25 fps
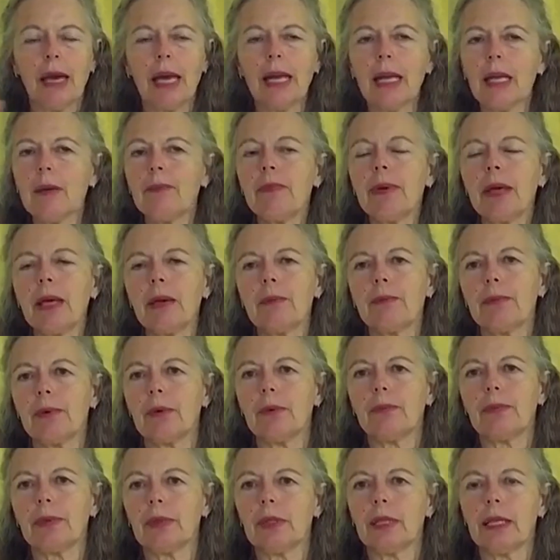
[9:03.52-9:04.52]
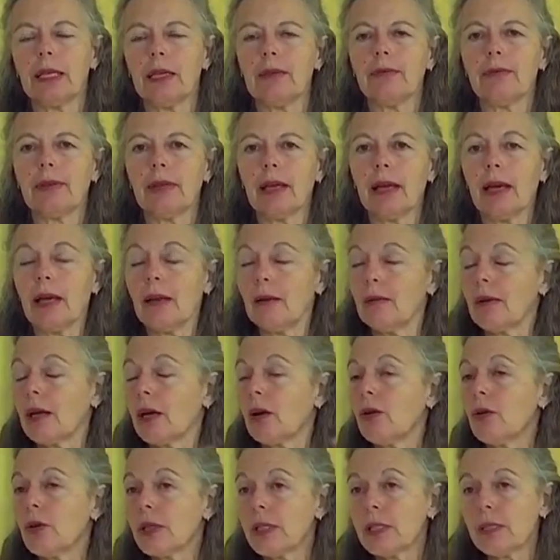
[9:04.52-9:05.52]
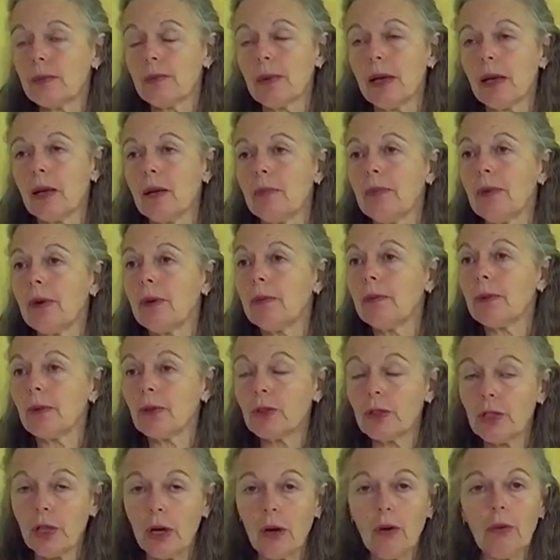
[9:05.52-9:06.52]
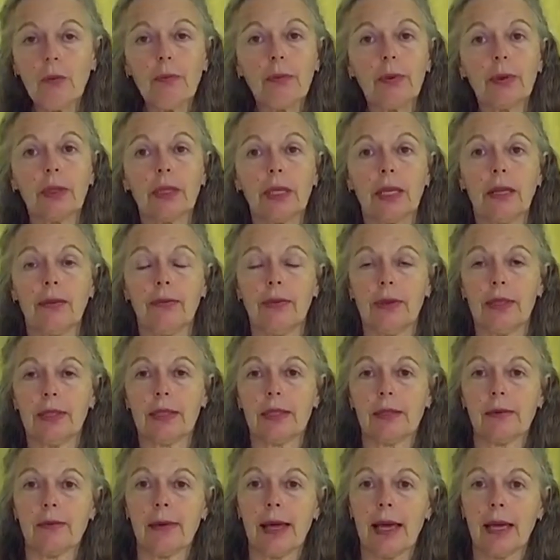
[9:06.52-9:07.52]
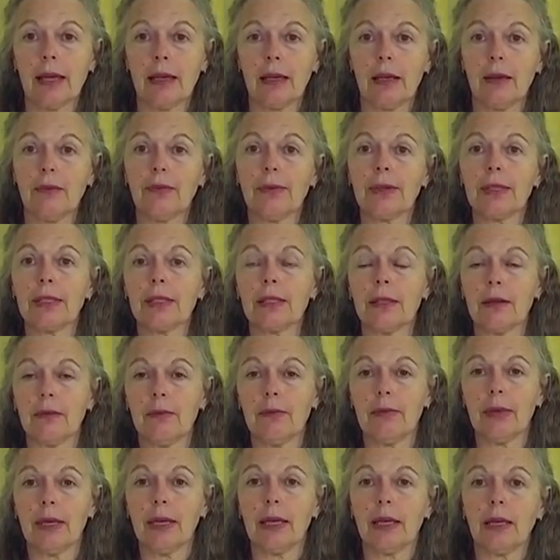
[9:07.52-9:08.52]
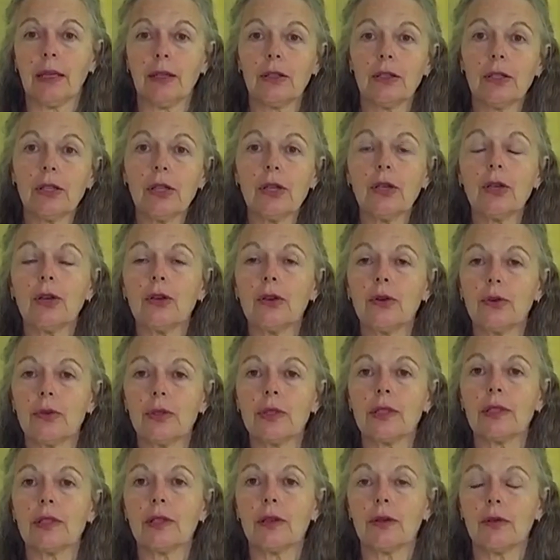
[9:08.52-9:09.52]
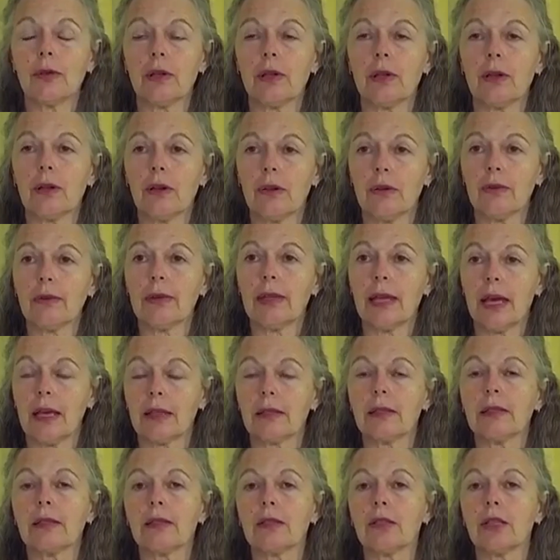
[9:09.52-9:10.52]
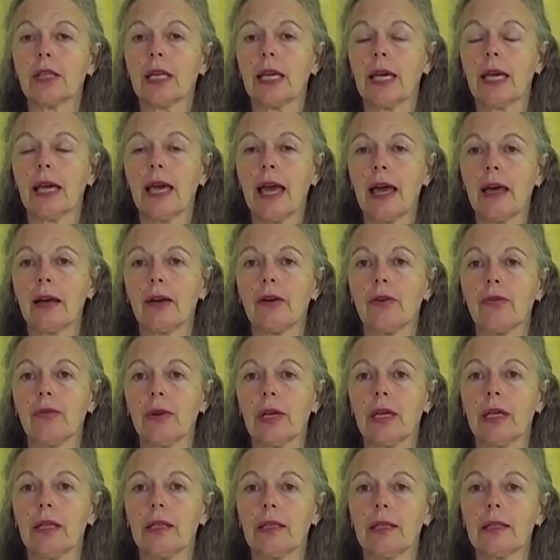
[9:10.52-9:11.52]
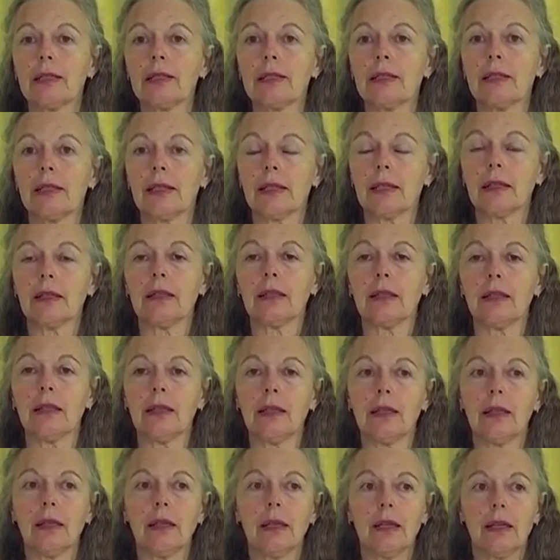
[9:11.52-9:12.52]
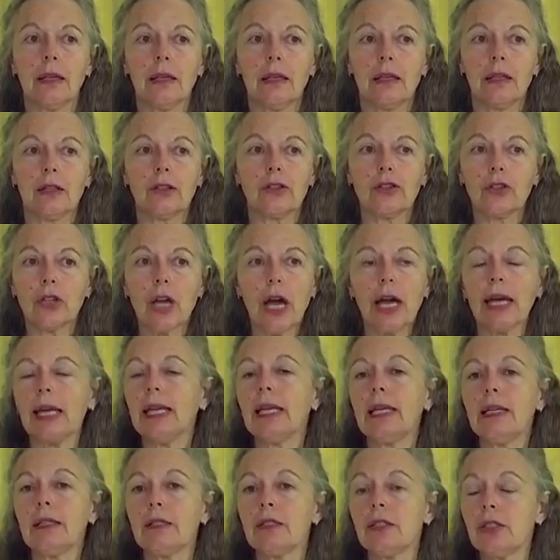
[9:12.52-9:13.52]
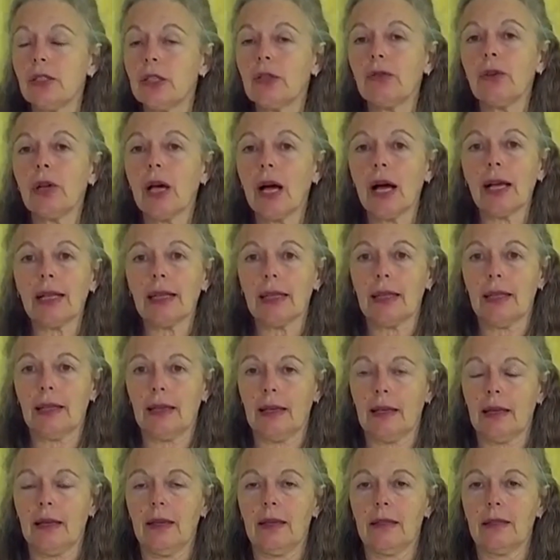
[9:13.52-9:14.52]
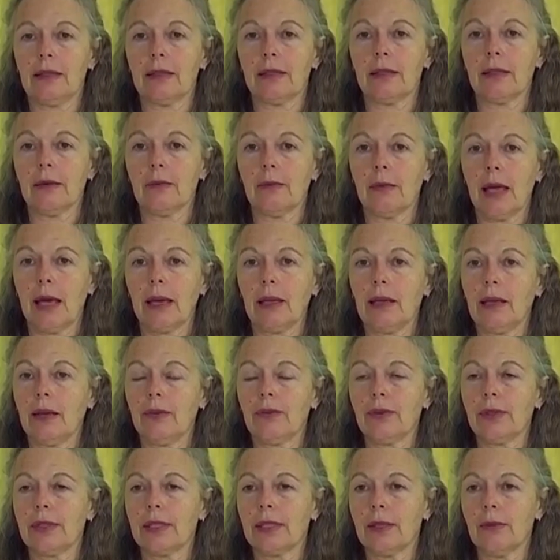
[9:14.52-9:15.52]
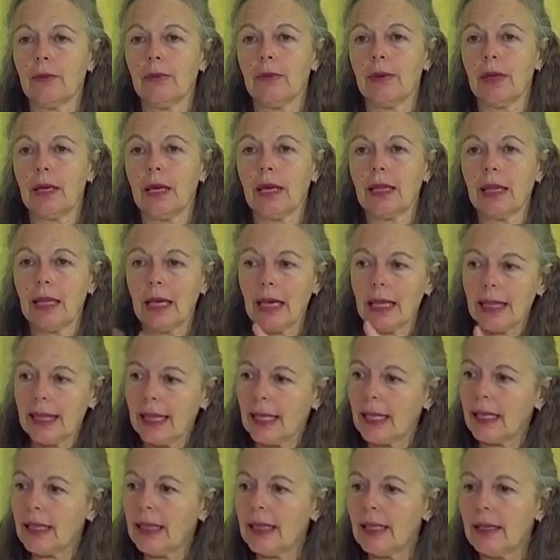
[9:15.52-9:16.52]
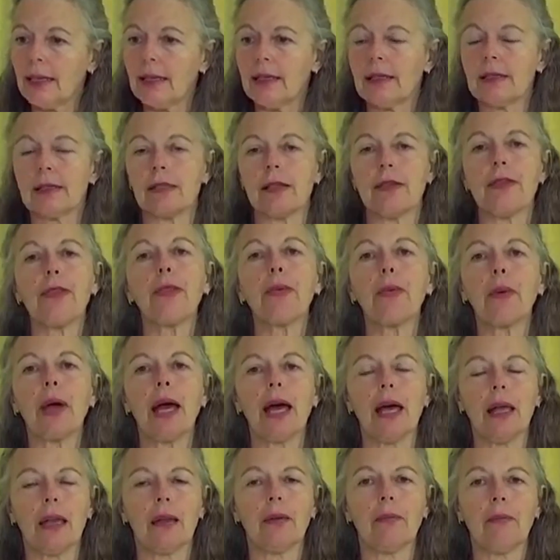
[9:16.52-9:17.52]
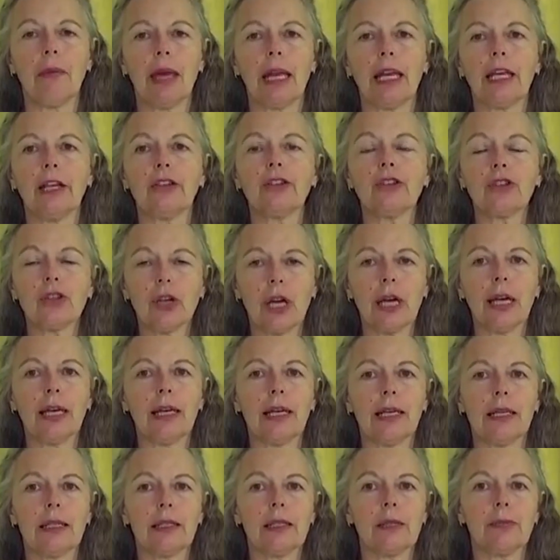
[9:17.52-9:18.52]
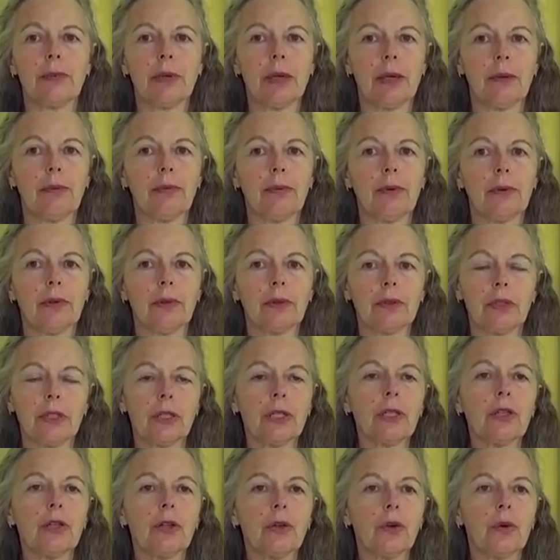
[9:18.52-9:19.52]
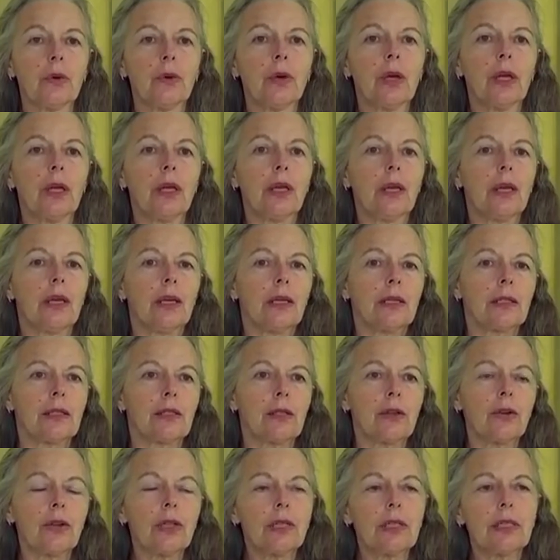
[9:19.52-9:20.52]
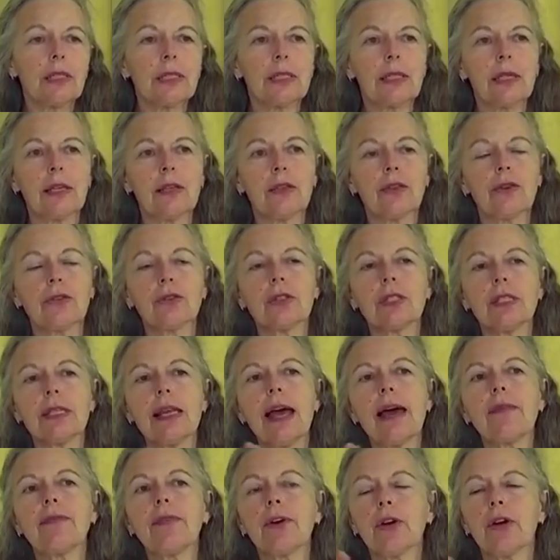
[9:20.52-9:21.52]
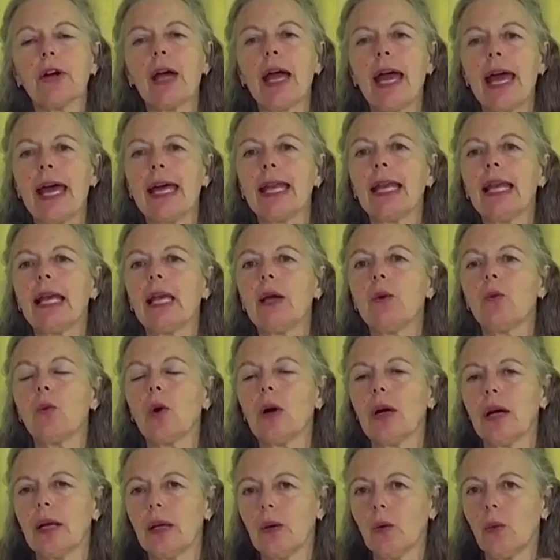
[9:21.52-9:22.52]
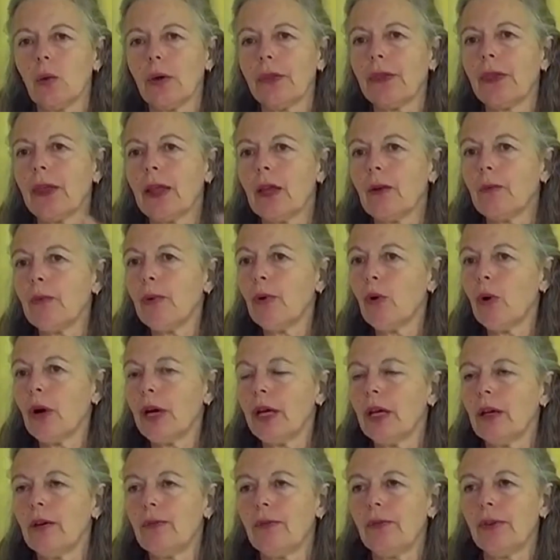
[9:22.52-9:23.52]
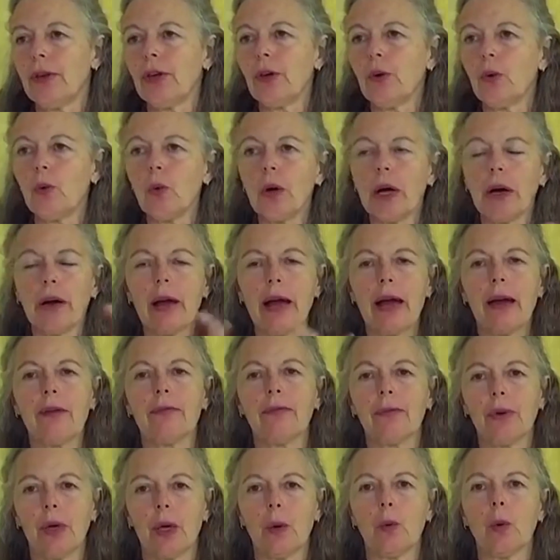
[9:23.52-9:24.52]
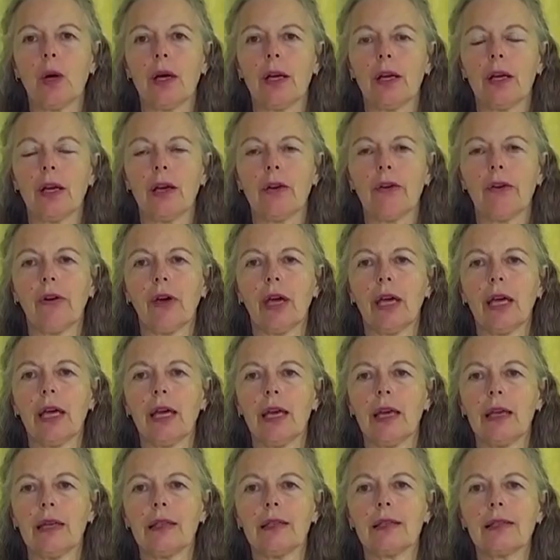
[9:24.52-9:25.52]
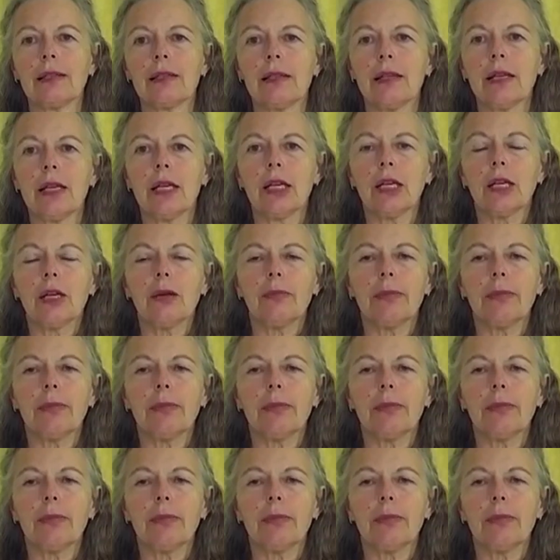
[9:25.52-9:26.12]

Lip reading: Many people believe that. But of course, many people don't believe he's a magnificent being, too. So, that's looking at it realistically. The Chinese do not think he's a magnificent being. They think that he's a threat. Many Chinese people do. So you see, there's never anyone within point of view where everyone agrees.